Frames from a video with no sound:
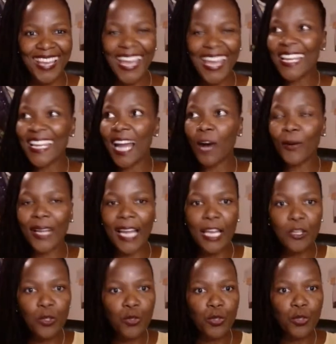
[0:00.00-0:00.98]
And I would
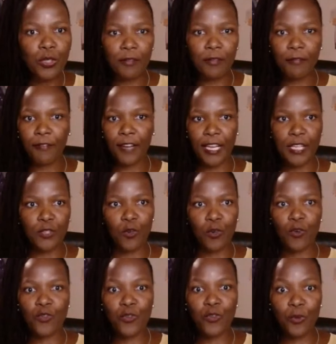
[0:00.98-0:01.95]
like you to reflect
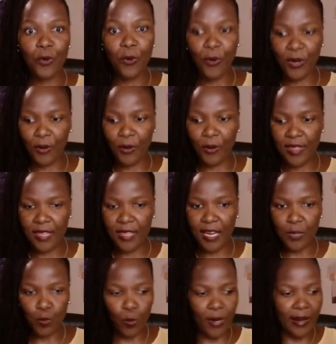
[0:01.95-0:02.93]
on
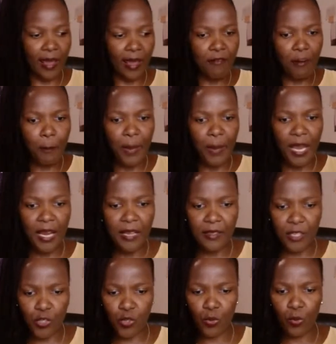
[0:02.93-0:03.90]
that. Whatever
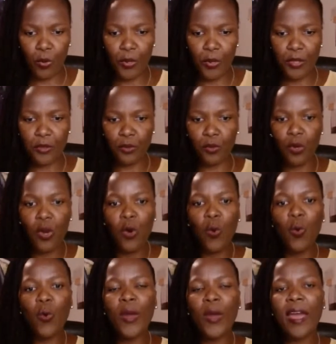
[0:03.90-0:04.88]
pain that you're going through,
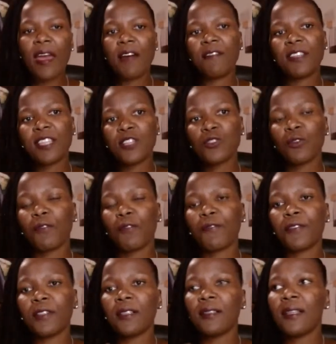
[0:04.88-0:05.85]
whoever that you
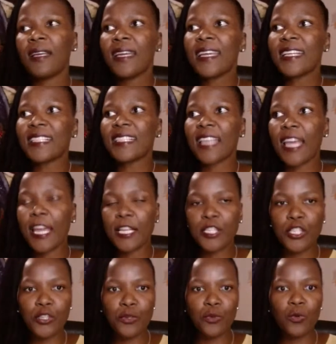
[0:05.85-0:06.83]
feel is
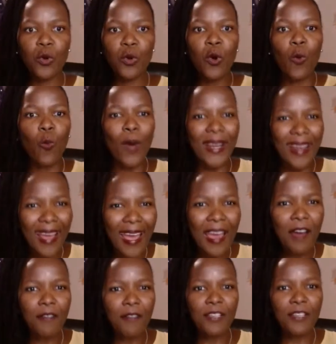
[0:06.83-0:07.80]
hurting you,
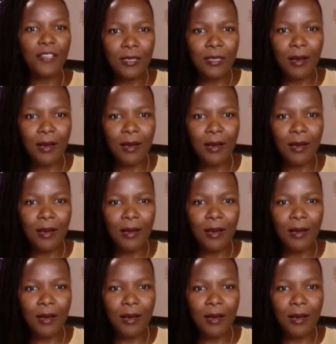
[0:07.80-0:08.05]
whatever